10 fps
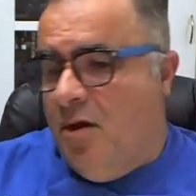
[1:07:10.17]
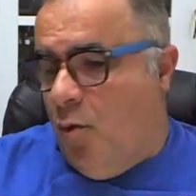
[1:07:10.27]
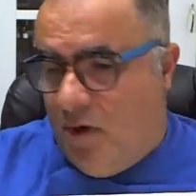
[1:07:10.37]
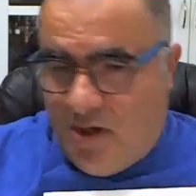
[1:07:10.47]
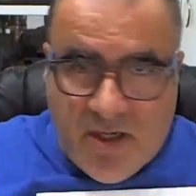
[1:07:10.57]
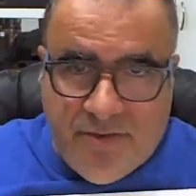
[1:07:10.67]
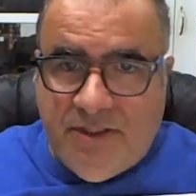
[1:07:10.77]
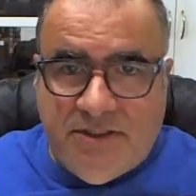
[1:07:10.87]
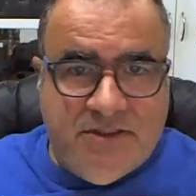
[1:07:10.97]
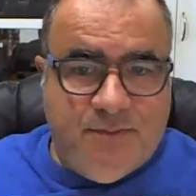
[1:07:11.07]
100
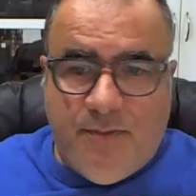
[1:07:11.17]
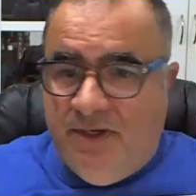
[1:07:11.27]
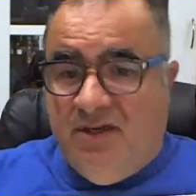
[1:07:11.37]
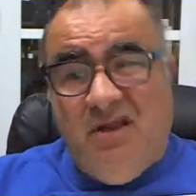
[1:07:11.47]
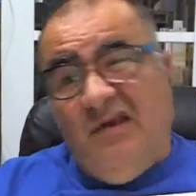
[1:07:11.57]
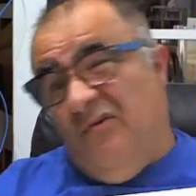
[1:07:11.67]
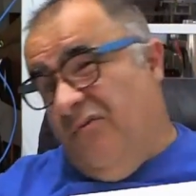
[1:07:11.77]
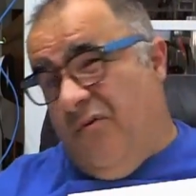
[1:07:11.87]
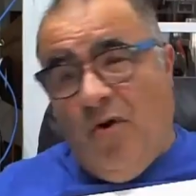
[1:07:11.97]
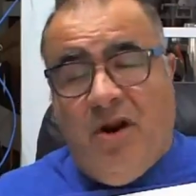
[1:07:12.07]
inches per minute,
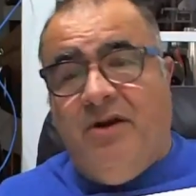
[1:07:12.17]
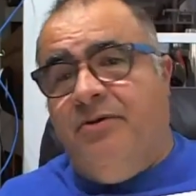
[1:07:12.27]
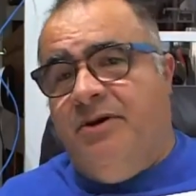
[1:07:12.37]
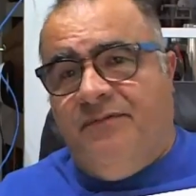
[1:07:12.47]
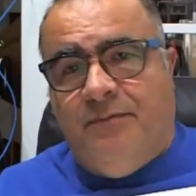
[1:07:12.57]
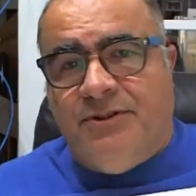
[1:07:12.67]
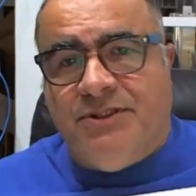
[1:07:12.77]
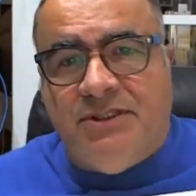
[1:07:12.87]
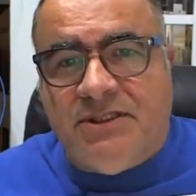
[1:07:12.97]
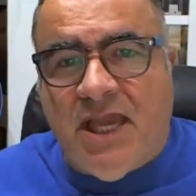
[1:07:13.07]
400 if your
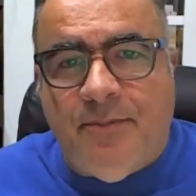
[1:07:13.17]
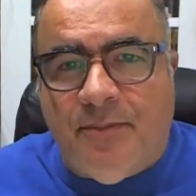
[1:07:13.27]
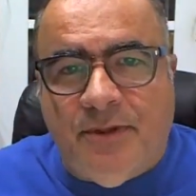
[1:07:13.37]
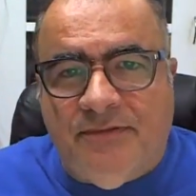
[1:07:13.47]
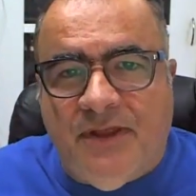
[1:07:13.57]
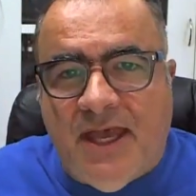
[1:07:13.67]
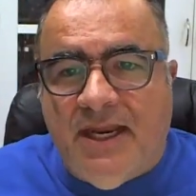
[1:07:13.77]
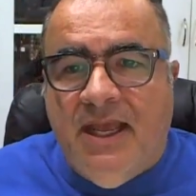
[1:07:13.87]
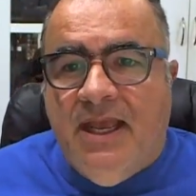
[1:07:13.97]
machine's capable of that,